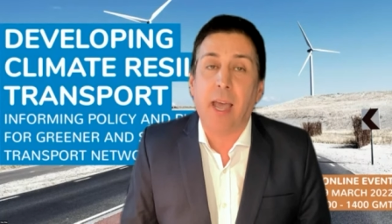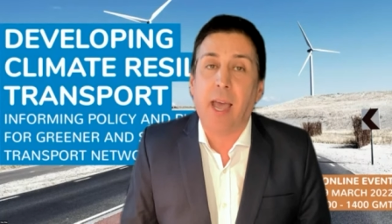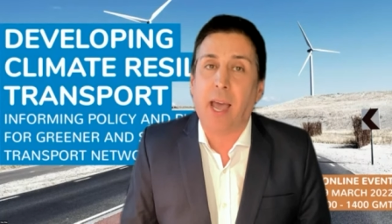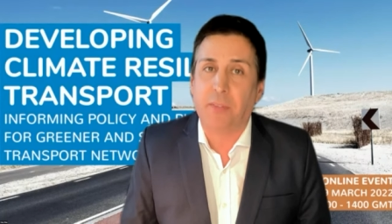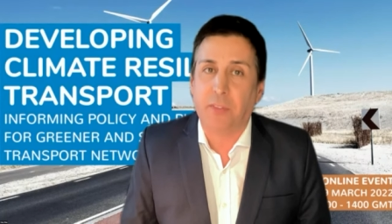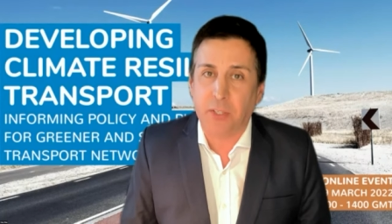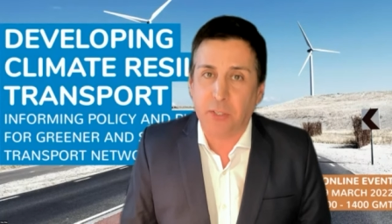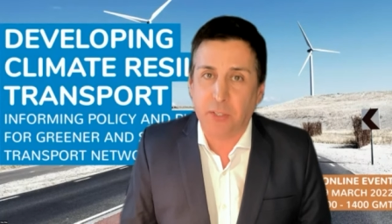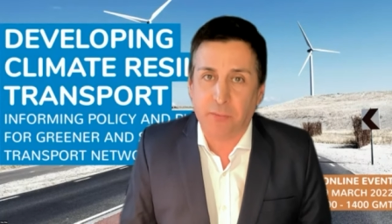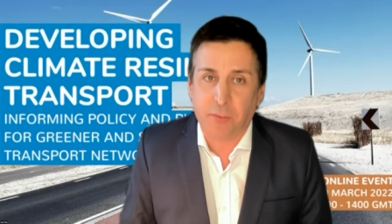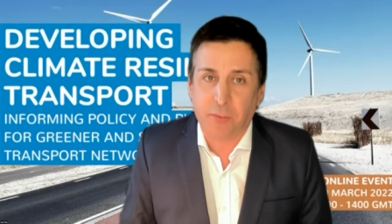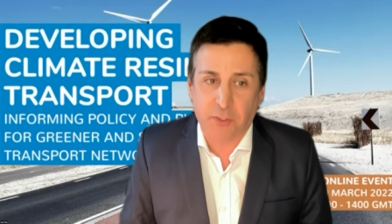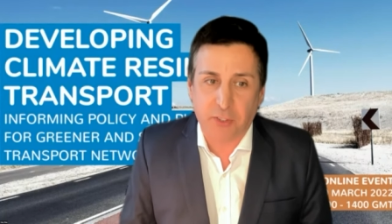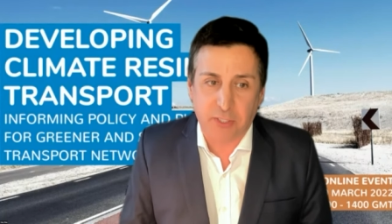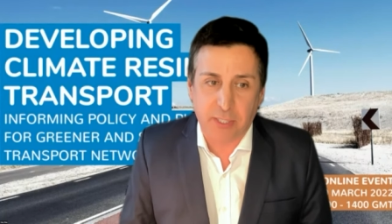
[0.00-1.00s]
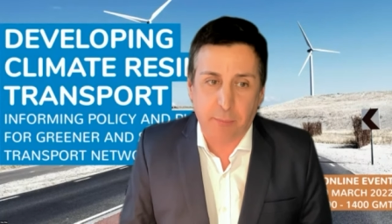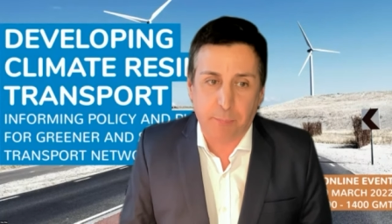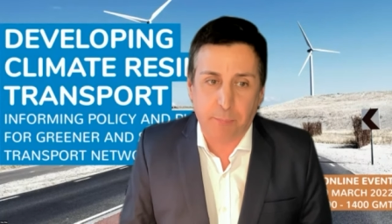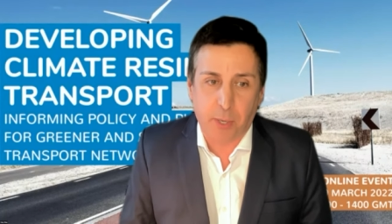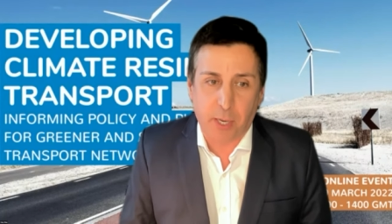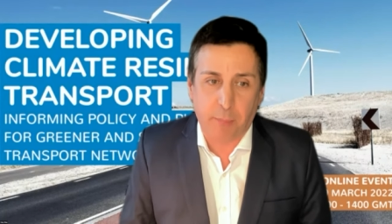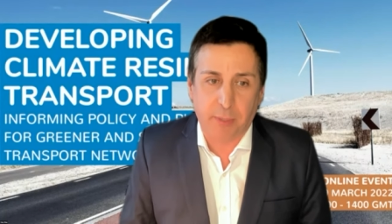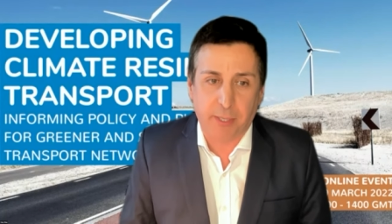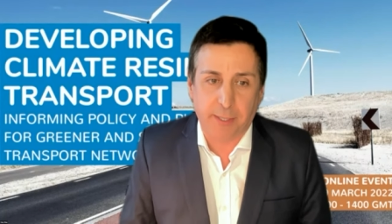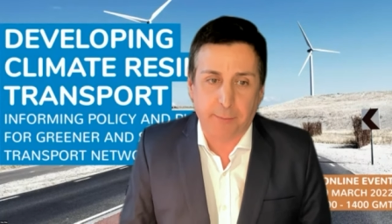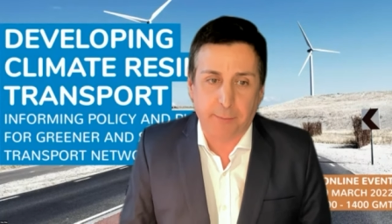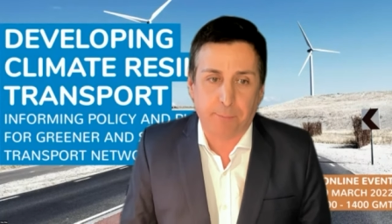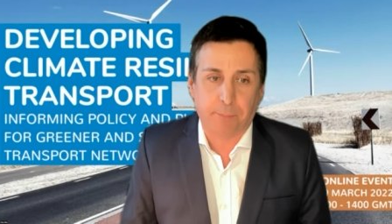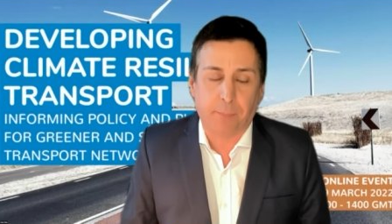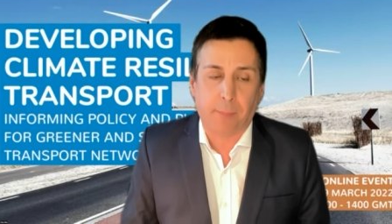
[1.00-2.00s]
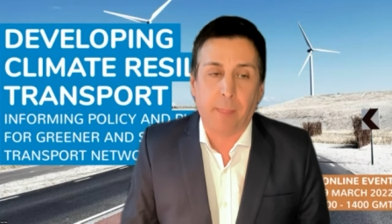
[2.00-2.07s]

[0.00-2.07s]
at the University of Birmingham.